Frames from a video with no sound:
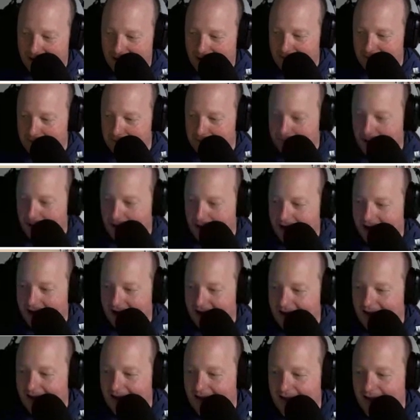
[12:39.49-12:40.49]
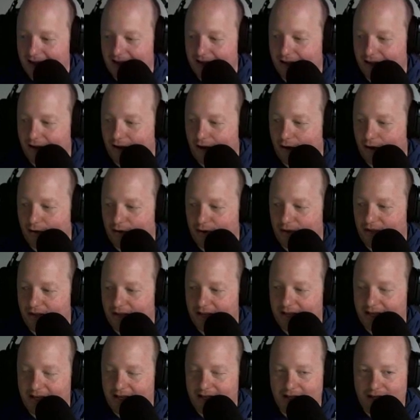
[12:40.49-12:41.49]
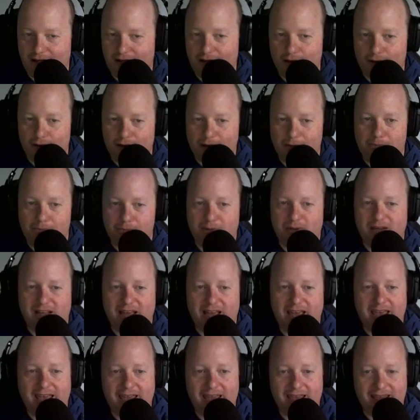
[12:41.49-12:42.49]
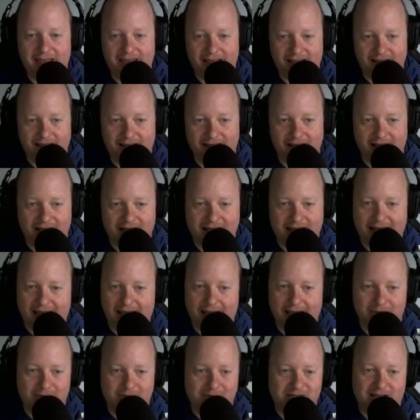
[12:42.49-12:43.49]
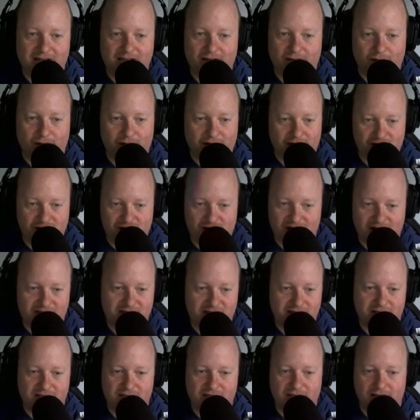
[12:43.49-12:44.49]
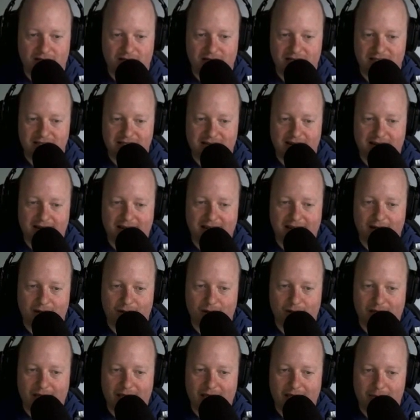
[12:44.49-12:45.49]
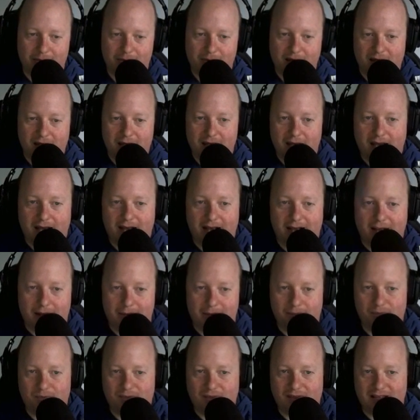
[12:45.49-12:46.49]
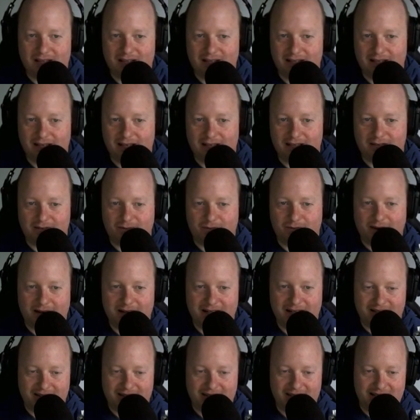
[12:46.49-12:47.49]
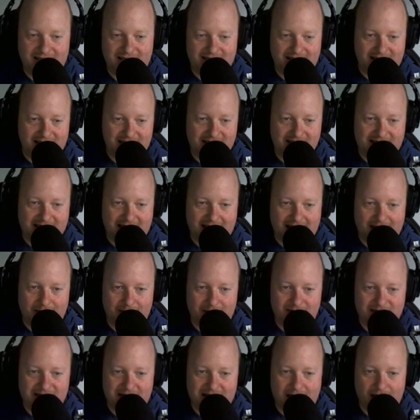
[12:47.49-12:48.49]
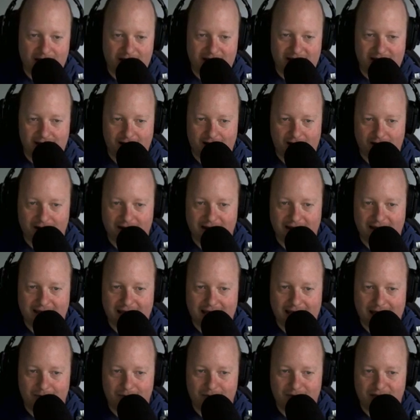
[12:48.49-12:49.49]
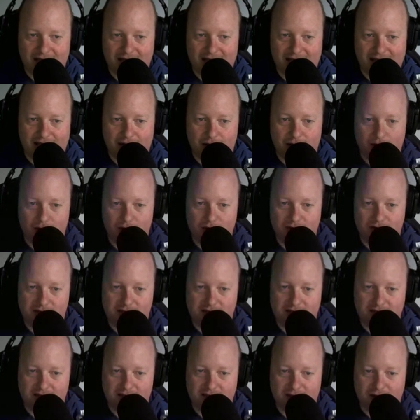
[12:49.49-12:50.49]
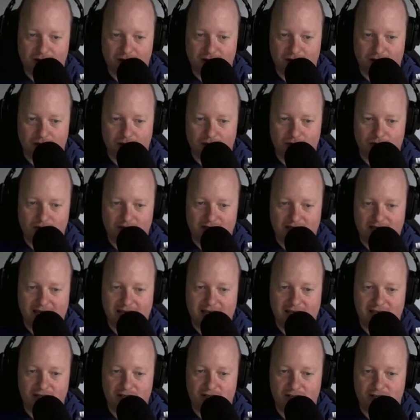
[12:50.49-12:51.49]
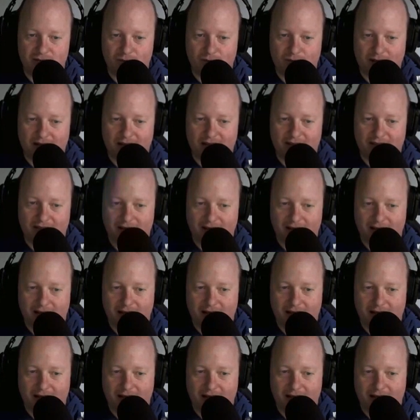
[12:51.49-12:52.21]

But you can play games that look just as good as any other game. It's funny, these games down here are the games I used to teach with.